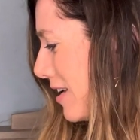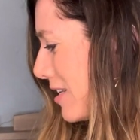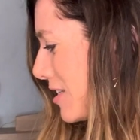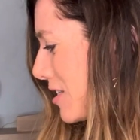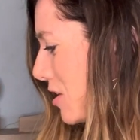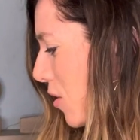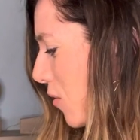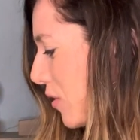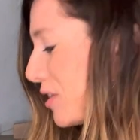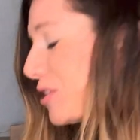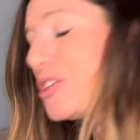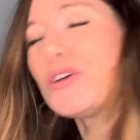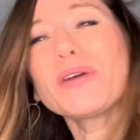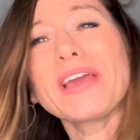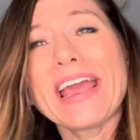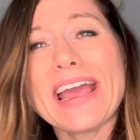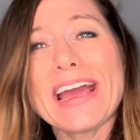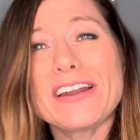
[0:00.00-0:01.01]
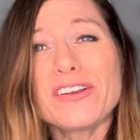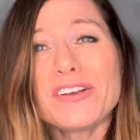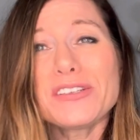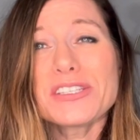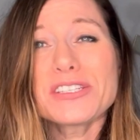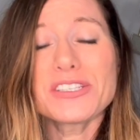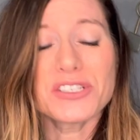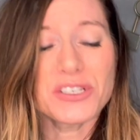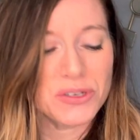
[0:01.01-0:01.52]
So the 2
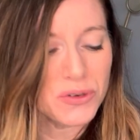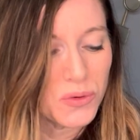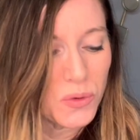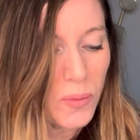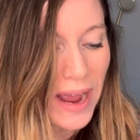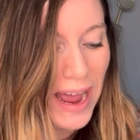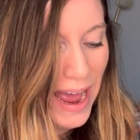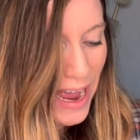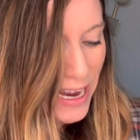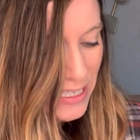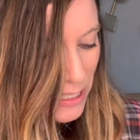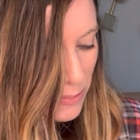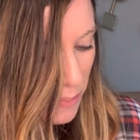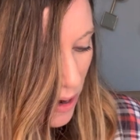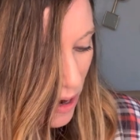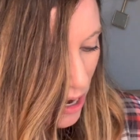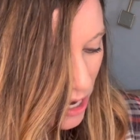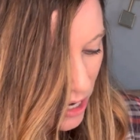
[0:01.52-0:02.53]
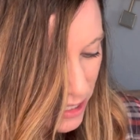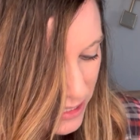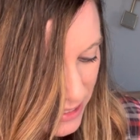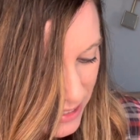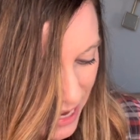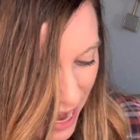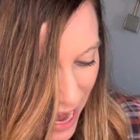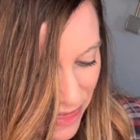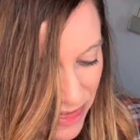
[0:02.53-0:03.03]
candles, the 2 wax
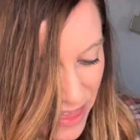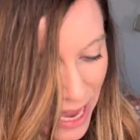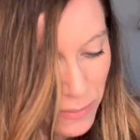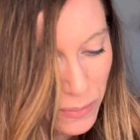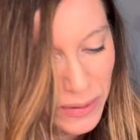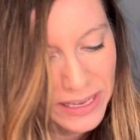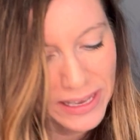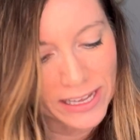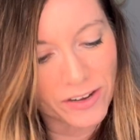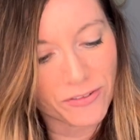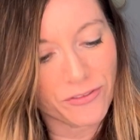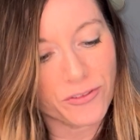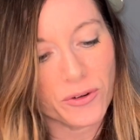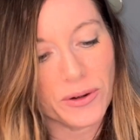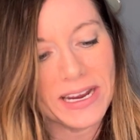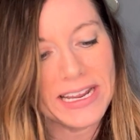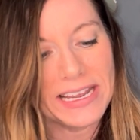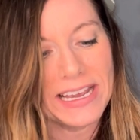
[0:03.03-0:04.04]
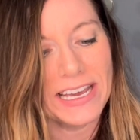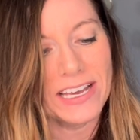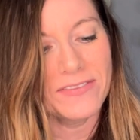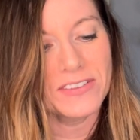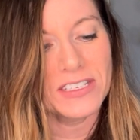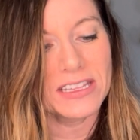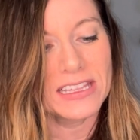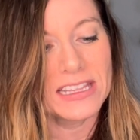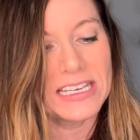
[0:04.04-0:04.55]
barks, and then we got a free
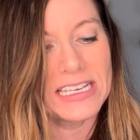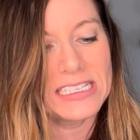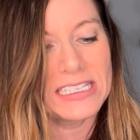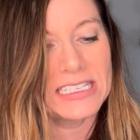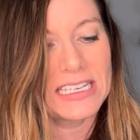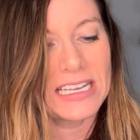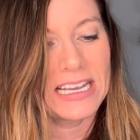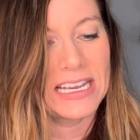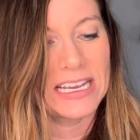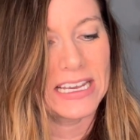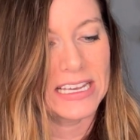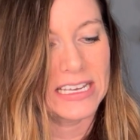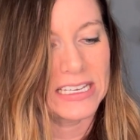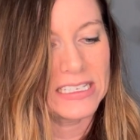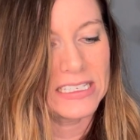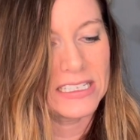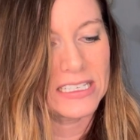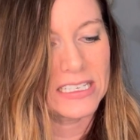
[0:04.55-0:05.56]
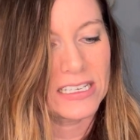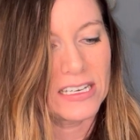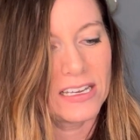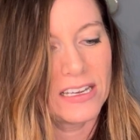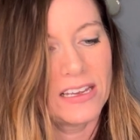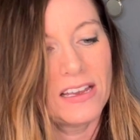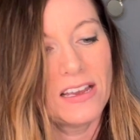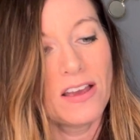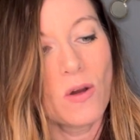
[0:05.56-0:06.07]
gift. This is
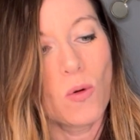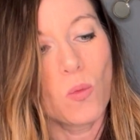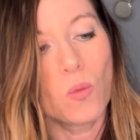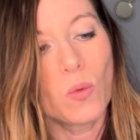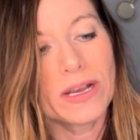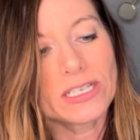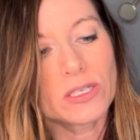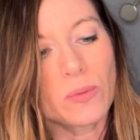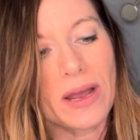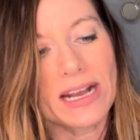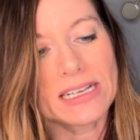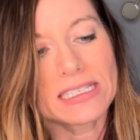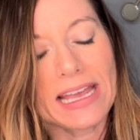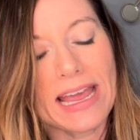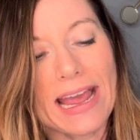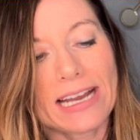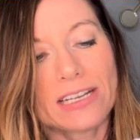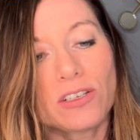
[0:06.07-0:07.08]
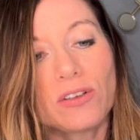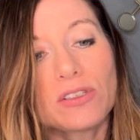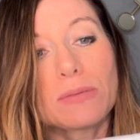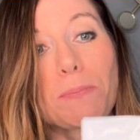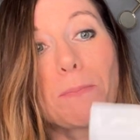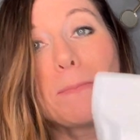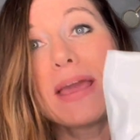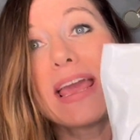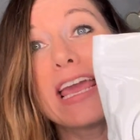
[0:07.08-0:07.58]
Wix Wax Candles
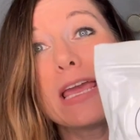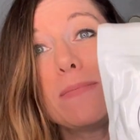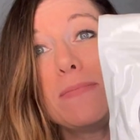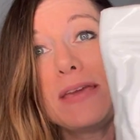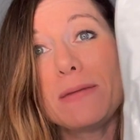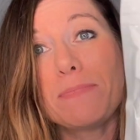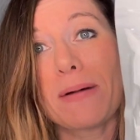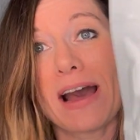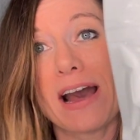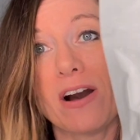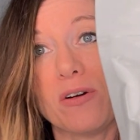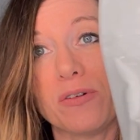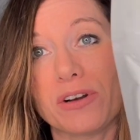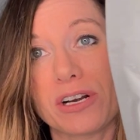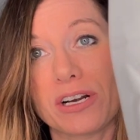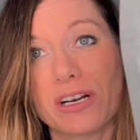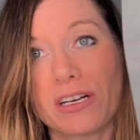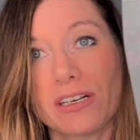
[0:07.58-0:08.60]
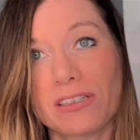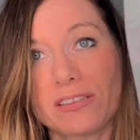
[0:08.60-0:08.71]
Baby Powder.